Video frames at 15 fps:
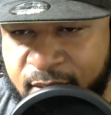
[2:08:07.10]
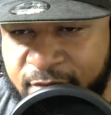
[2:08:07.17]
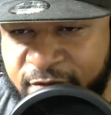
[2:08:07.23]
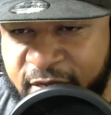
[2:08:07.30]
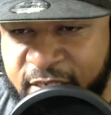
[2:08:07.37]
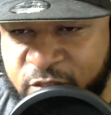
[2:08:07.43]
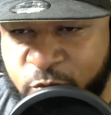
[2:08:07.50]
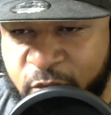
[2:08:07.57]

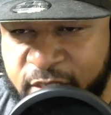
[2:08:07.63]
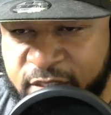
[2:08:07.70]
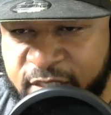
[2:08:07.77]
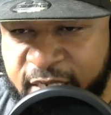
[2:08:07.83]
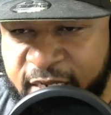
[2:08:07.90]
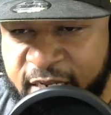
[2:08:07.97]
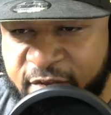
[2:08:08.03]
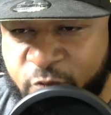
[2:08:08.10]
Faceway
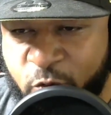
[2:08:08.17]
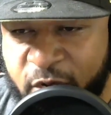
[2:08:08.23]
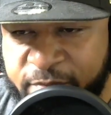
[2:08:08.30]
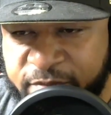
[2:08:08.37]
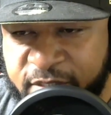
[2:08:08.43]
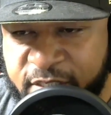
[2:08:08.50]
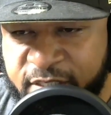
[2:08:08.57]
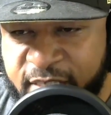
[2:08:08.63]
said, if
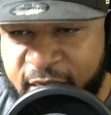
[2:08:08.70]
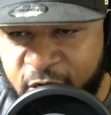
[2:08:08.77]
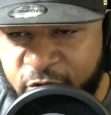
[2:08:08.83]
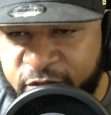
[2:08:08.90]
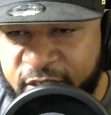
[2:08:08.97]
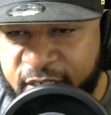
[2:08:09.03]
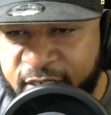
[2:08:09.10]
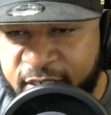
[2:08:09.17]
Webster's
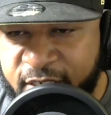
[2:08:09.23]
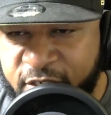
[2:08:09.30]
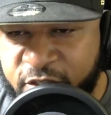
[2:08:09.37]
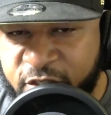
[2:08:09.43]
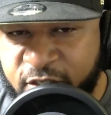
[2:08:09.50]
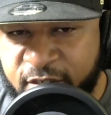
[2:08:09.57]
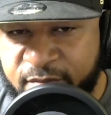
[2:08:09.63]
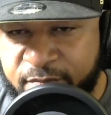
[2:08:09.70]
healthy, he
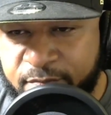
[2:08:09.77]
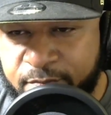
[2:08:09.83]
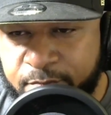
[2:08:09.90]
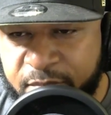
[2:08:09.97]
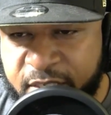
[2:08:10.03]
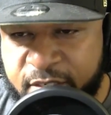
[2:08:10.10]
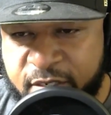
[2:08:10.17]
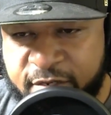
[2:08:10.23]
should
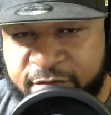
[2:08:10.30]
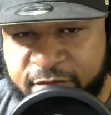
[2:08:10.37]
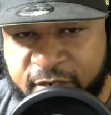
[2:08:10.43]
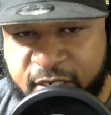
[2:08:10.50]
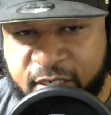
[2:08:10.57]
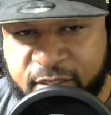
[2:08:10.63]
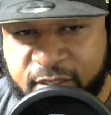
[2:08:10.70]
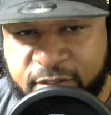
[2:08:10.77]
be good for
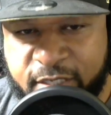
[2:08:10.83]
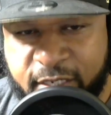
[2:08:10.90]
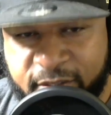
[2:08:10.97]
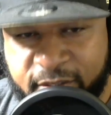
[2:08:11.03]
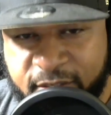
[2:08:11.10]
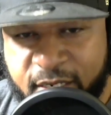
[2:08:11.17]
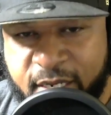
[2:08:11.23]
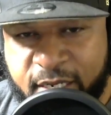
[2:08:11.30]
us.
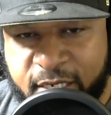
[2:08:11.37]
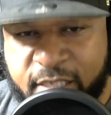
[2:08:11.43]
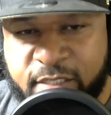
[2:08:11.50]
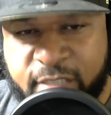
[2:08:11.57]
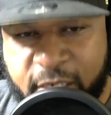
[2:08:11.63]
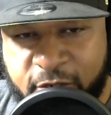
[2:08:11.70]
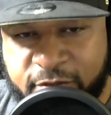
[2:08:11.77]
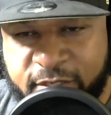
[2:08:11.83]
Yes, he's
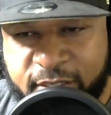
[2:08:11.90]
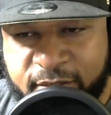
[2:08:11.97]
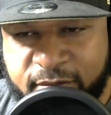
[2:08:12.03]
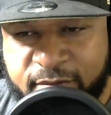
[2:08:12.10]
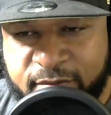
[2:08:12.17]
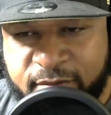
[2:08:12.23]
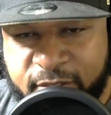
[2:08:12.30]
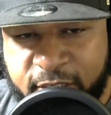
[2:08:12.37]
healthy.
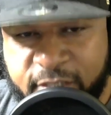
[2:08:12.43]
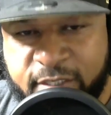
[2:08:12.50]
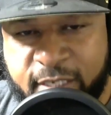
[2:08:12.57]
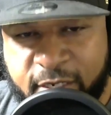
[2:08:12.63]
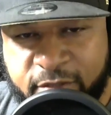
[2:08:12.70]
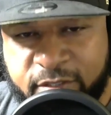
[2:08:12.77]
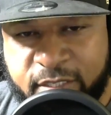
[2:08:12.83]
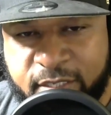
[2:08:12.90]
He's
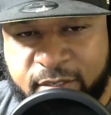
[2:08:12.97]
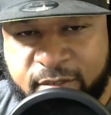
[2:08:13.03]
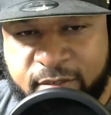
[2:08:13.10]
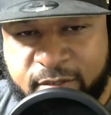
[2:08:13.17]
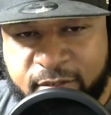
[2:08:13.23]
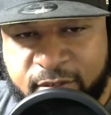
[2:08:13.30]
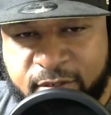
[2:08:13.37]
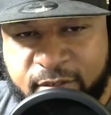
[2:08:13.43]
healthy.
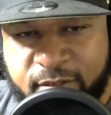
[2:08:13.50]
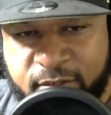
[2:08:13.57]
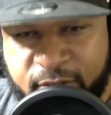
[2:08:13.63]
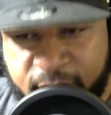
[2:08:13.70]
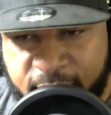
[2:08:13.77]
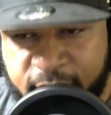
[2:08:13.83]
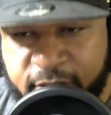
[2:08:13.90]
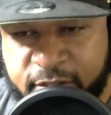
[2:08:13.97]

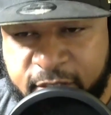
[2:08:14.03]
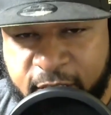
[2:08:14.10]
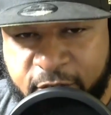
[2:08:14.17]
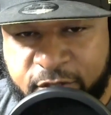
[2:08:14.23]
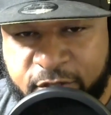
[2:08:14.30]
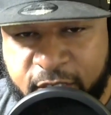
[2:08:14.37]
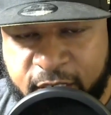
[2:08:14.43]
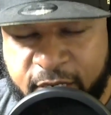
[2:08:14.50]
He is
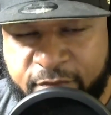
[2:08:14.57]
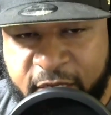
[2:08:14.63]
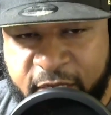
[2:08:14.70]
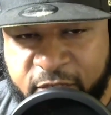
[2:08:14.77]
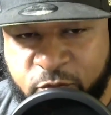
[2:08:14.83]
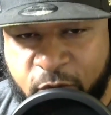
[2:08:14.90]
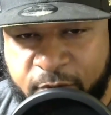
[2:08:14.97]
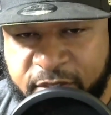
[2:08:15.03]
healthy, and
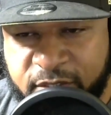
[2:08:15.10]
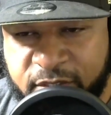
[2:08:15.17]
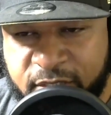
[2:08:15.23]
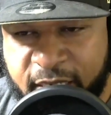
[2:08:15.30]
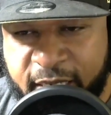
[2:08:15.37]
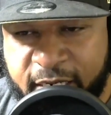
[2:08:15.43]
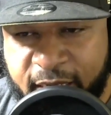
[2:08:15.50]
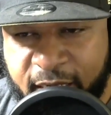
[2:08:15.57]
that's why I'm
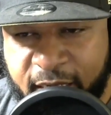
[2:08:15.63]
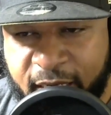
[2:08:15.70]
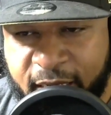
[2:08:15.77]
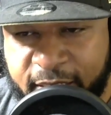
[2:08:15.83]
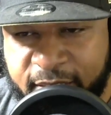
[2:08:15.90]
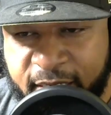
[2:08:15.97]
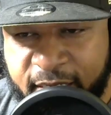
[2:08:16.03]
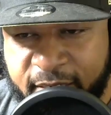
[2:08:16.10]
excited. I
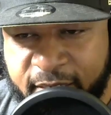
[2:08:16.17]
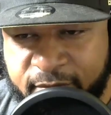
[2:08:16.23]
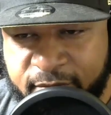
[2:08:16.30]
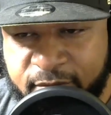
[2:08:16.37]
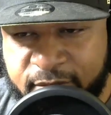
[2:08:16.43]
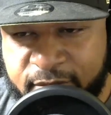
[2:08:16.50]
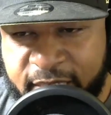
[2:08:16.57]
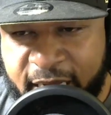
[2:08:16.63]
like that.
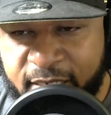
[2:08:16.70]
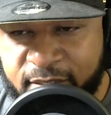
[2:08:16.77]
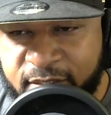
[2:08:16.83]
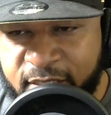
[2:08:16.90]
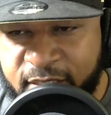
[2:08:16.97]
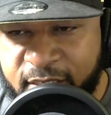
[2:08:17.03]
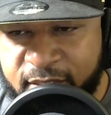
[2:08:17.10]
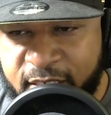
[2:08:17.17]
Dada
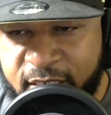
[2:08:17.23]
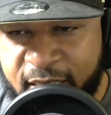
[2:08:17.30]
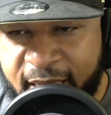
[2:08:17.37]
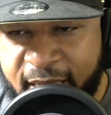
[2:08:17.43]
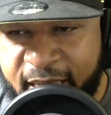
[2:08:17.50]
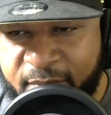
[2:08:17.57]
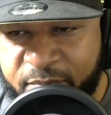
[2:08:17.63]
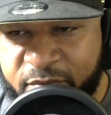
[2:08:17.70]
says,
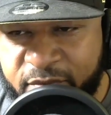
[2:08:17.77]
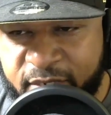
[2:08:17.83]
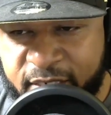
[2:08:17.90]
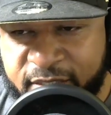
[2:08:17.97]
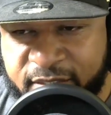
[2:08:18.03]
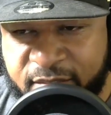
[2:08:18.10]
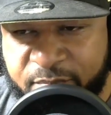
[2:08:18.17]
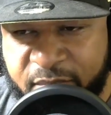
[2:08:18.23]
Eli Apple
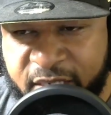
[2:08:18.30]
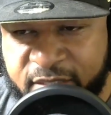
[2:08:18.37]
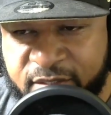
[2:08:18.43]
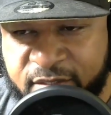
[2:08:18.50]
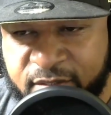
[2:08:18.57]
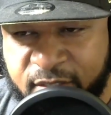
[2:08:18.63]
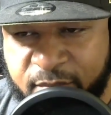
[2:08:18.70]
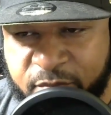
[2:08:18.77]
is the
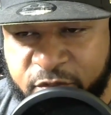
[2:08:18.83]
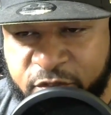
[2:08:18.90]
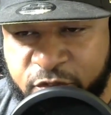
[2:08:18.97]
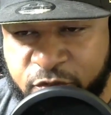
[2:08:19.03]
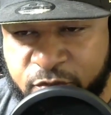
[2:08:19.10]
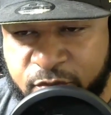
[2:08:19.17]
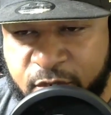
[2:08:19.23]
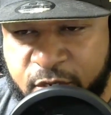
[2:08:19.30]
best
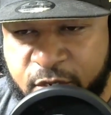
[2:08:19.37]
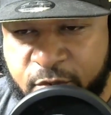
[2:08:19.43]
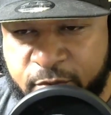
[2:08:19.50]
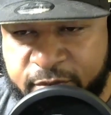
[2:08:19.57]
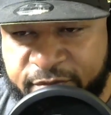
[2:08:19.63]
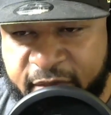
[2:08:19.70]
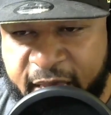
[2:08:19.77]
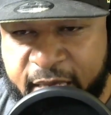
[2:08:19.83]
#2
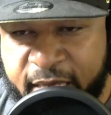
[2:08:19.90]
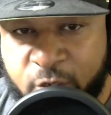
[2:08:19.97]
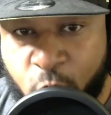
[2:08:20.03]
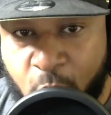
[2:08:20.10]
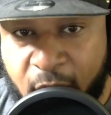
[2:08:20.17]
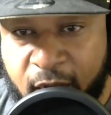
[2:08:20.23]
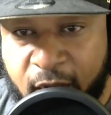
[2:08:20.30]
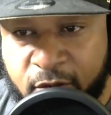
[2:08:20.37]
we've had in a
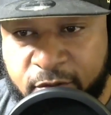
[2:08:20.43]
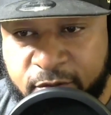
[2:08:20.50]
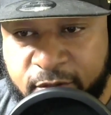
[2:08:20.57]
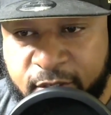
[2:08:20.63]
while.